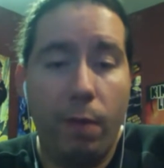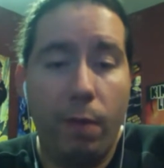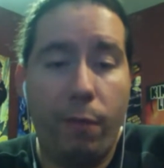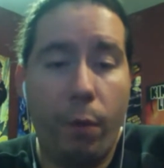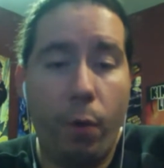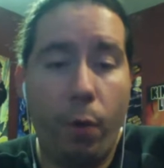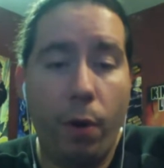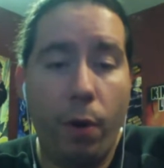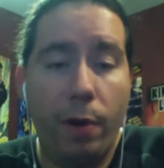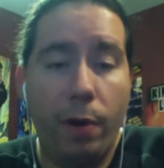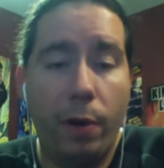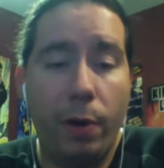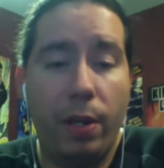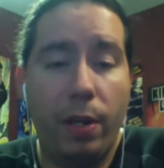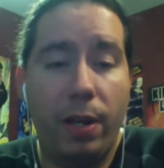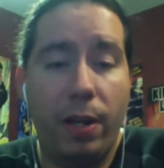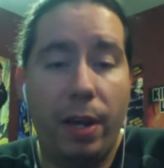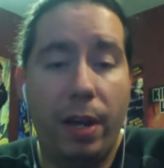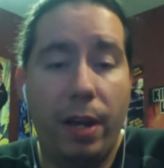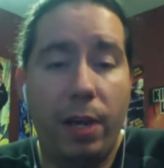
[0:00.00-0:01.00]

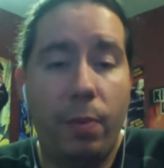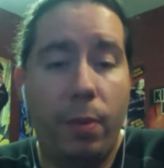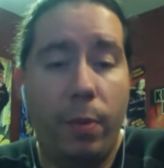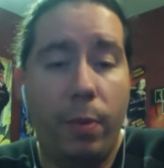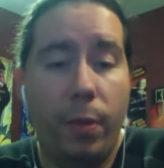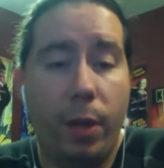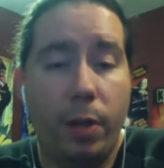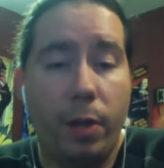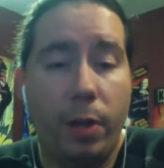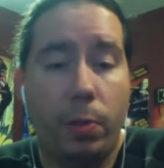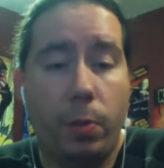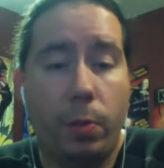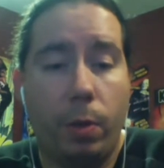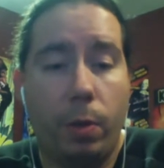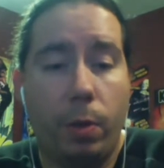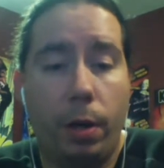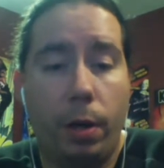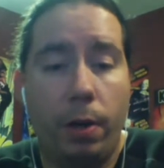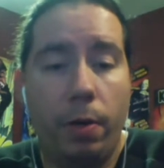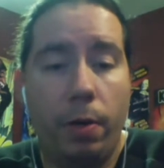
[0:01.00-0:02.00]
491,000
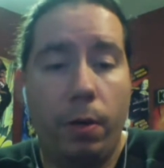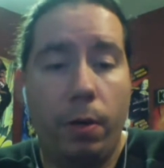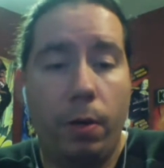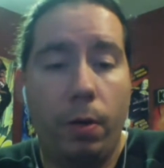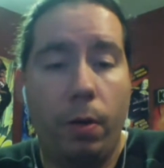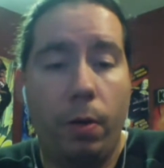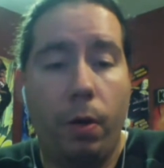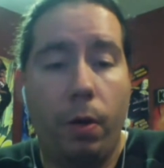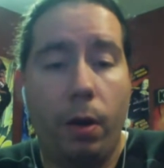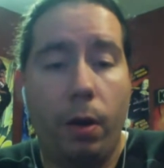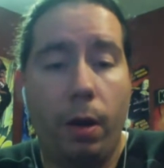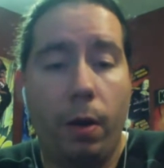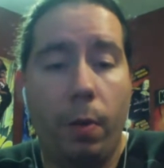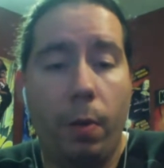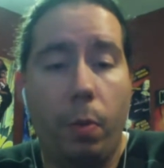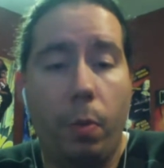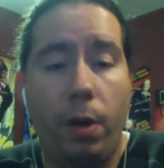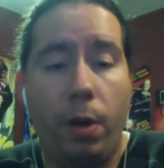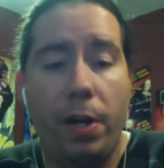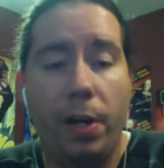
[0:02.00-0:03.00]
won, or
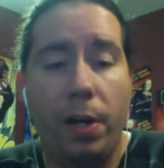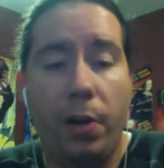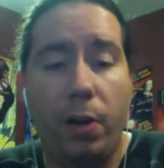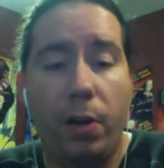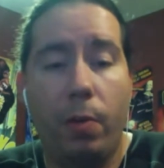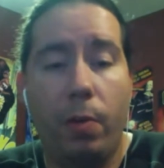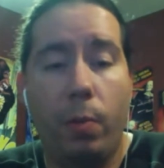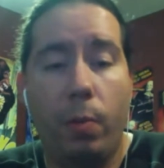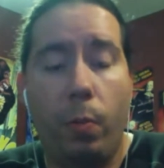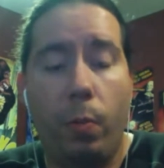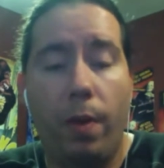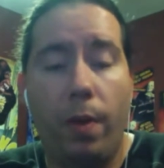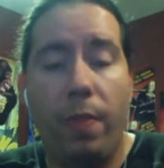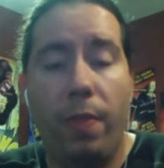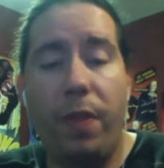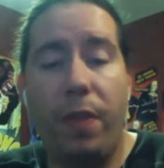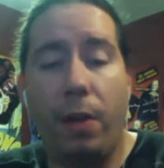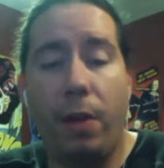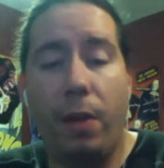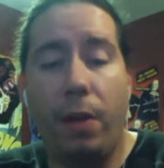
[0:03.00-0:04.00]

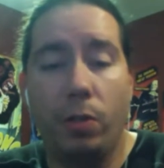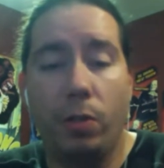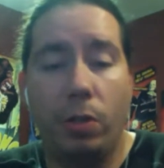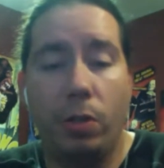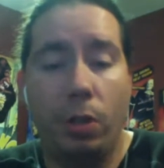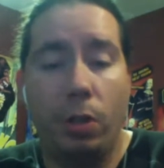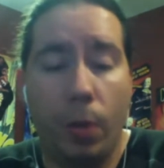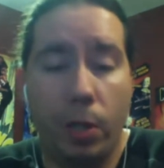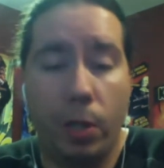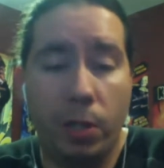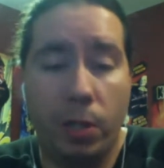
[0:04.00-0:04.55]
101,000 U.S.